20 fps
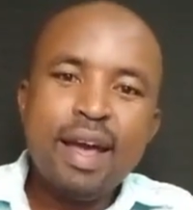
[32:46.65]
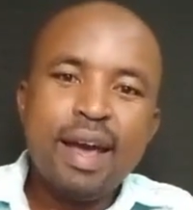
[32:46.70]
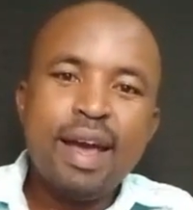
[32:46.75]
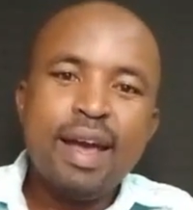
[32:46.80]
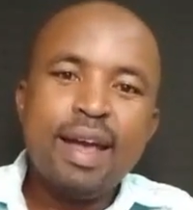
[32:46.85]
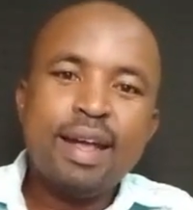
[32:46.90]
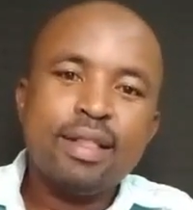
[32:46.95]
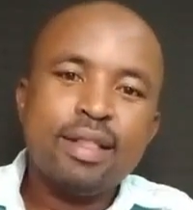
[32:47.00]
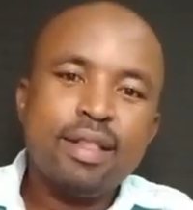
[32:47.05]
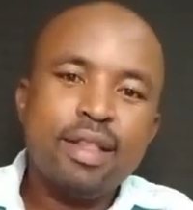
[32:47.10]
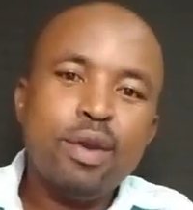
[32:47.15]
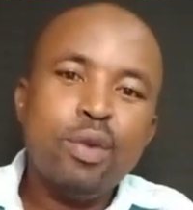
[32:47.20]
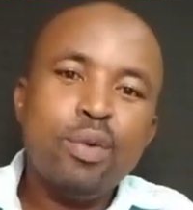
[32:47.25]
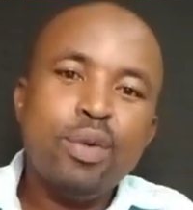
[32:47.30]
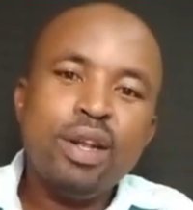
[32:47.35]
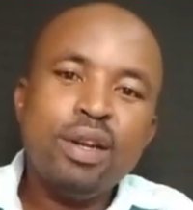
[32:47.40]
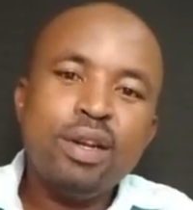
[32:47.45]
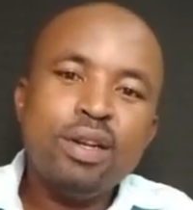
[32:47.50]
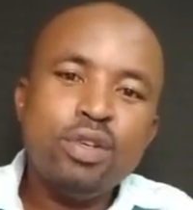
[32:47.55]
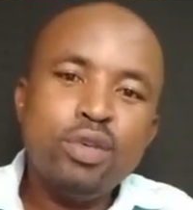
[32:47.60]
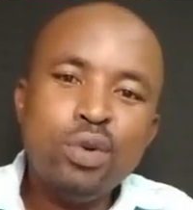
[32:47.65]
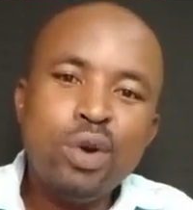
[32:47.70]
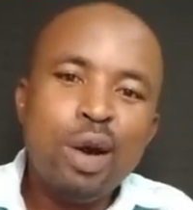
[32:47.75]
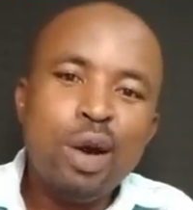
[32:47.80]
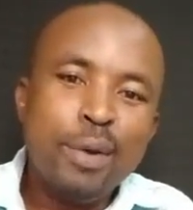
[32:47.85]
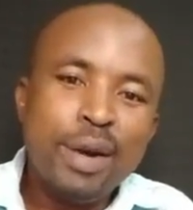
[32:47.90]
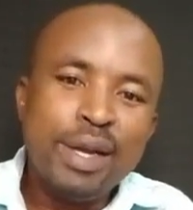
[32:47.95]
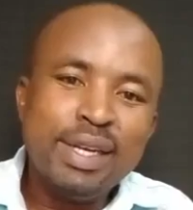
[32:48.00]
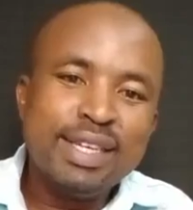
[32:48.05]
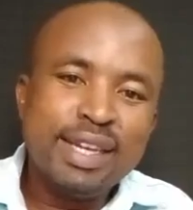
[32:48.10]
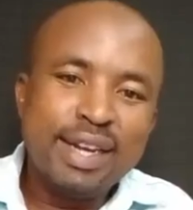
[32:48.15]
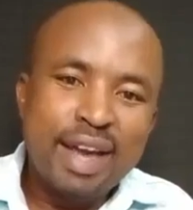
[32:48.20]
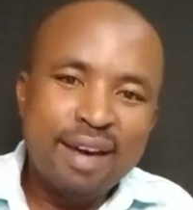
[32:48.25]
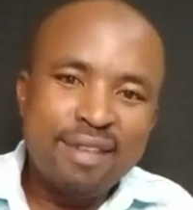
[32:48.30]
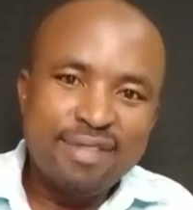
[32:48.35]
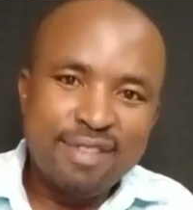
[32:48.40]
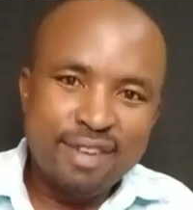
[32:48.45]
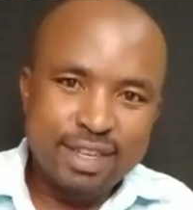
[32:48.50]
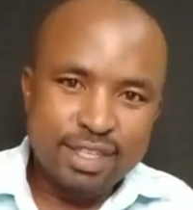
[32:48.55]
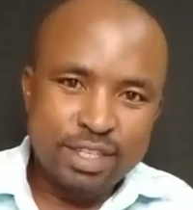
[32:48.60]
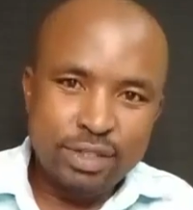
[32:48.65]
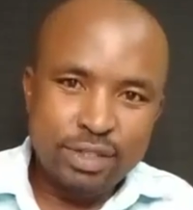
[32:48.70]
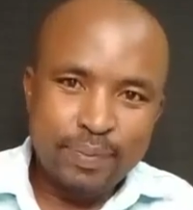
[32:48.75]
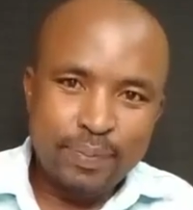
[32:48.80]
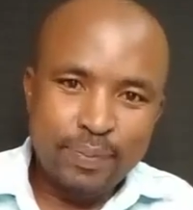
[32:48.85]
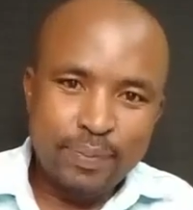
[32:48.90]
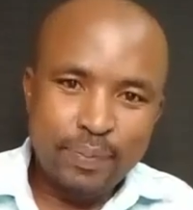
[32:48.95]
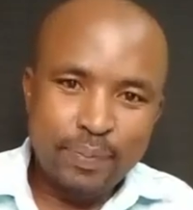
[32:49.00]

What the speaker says: and they will do a weighted average.